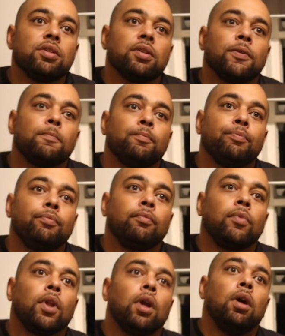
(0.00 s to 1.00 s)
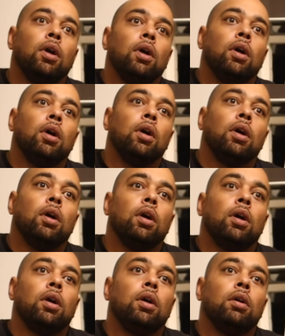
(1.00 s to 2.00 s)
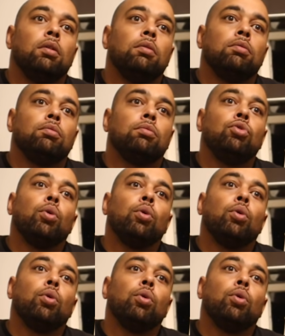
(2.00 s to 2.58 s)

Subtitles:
It's when you get to, like, 17.